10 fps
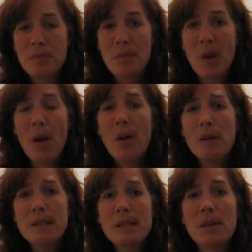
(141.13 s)

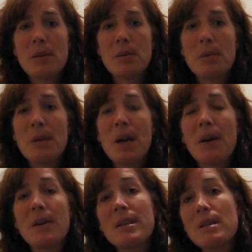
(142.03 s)
Also, we are
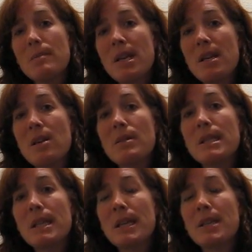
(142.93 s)
going to be
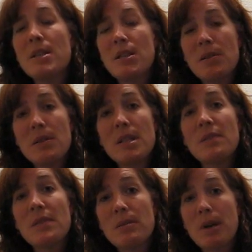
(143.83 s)
using two
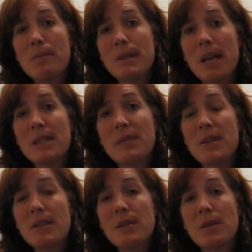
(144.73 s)
different websites for
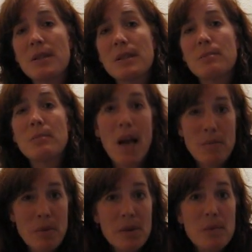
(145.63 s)
this course.
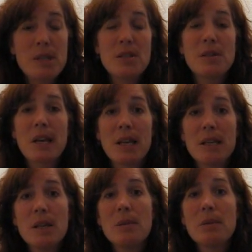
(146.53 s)
Blackboard, which you're in,
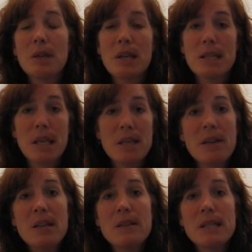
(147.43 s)
we'll continue
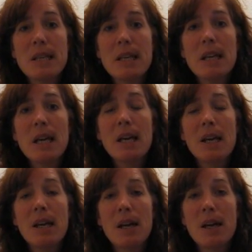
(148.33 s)
using
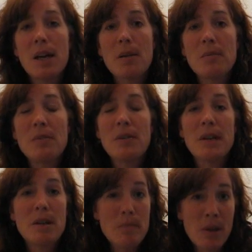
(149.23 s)
for
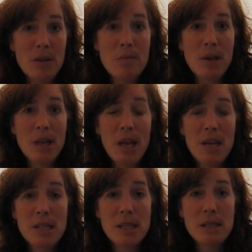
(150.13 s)
email
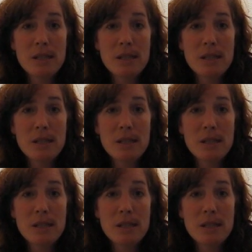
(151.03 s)
communications,